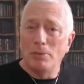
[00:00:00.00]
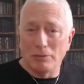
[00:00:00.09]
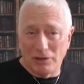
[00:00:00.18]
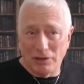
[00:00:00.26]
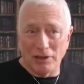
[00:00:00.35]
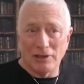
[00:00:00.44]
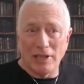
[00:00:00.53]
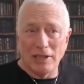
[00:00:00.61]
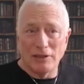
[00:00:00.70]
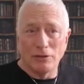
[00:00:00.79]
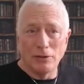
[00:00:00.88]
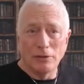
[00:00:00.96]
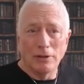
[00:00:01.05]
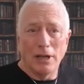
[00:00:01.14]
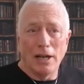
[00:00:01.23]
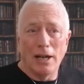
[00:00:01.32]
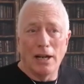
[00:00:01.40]
it was successful.
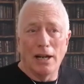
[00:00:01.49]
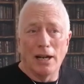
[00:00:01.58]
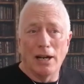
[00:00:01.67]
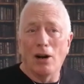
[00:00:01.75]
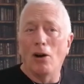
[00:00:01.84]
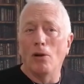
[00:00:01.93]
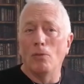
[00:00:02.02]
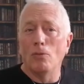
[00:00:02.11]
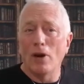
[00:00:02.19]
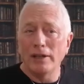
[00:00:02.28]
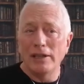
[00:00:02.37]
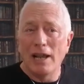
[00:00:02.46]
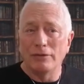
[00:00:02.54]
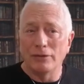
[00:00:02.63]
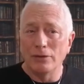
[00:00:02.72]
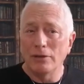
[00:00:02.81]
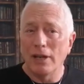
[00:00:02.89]
On one
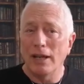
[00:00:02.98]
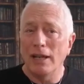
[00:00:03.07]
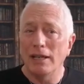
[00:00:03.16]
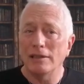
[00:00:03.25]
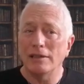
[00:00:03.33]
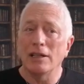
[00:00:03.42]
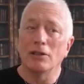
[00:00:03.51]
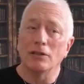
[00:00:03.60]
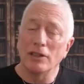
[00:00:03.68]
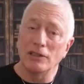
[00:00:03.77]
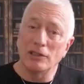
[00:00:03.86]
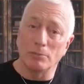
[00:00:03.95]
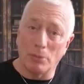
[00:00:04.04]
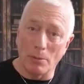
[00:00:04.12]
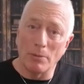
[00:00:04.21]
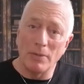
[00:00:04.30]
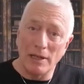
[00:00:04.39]
level, it increased the
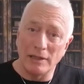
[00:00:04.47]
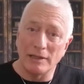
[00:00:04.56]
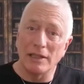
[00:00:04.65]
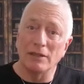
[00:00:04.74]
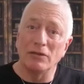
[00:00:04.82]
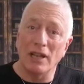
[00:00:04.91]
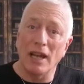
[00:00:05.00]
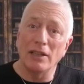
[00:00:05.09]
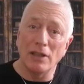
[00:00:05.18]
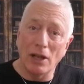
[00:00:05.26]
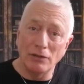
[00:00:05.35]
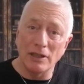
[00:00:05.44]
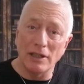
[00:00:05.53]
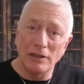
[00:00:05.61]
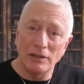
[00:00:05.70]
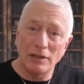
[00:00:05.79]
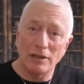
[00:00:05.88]
probability of you getting
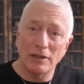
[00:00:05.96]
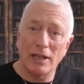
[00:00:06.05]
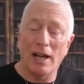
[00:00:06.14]
noticed.